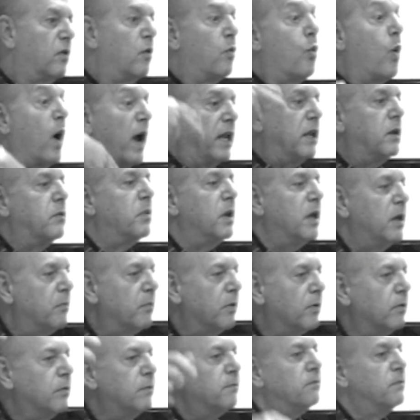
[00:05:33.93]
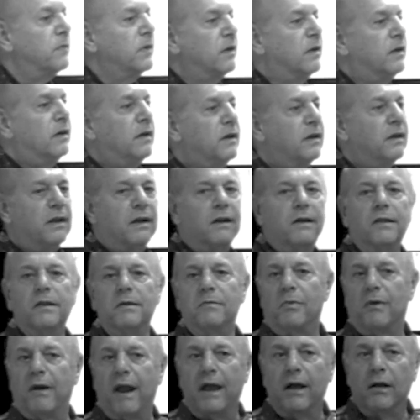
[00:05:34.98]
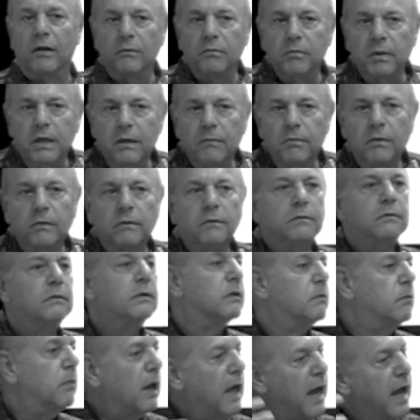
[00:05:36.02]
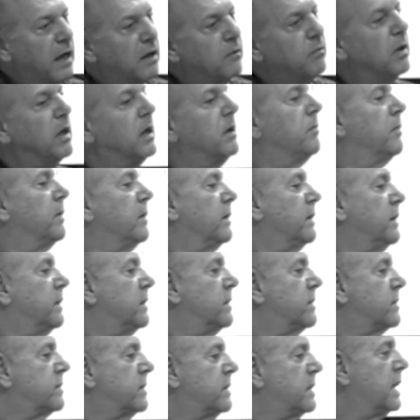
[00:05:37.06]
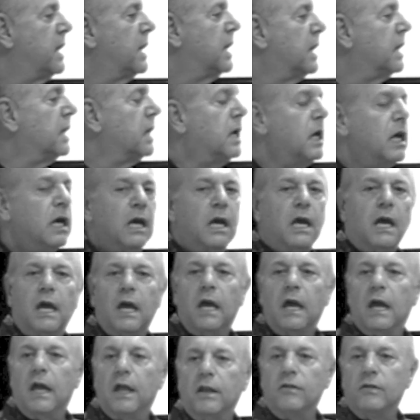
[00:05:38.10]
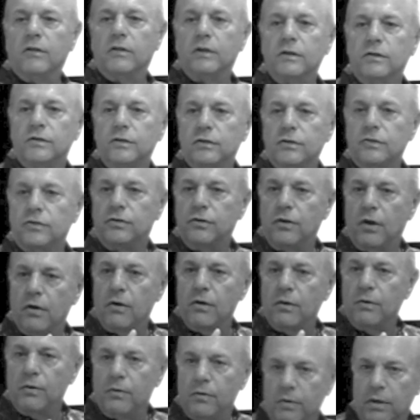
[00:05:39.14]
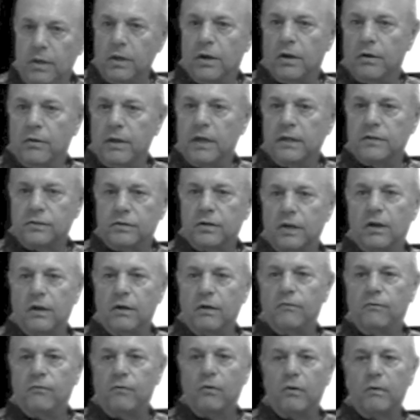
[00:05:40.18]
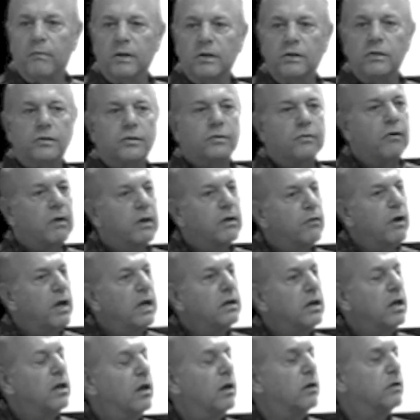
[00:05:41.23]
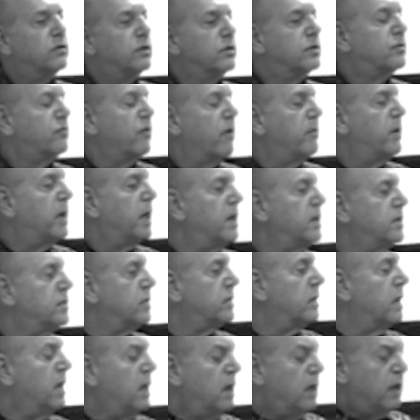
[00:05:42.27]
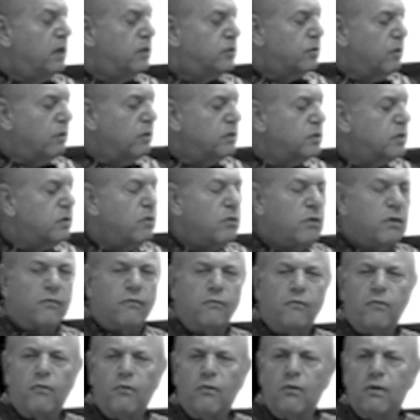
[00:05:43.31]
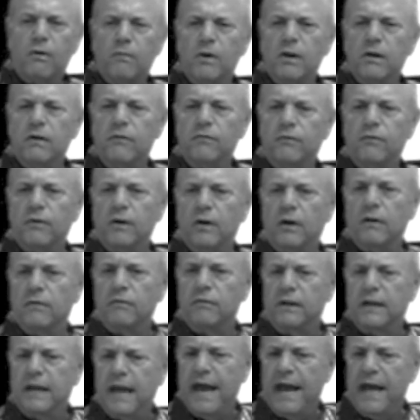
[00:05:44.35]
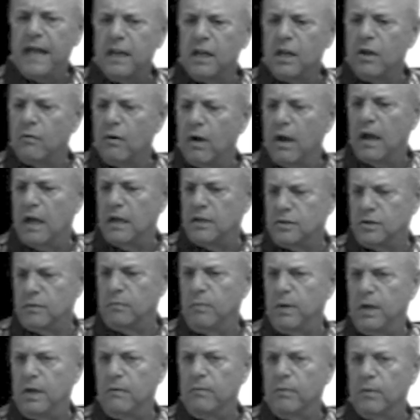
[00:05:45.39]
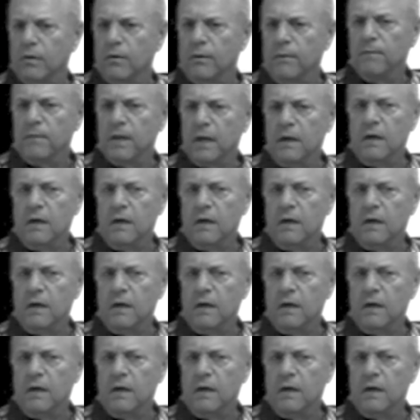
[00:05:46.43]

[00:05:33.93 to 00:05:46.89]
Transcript: the white people, you know, the brown people, black people, and this and that. And this is no, you know, that's a form of uh, discrimination. It's also a form of, of categorizing people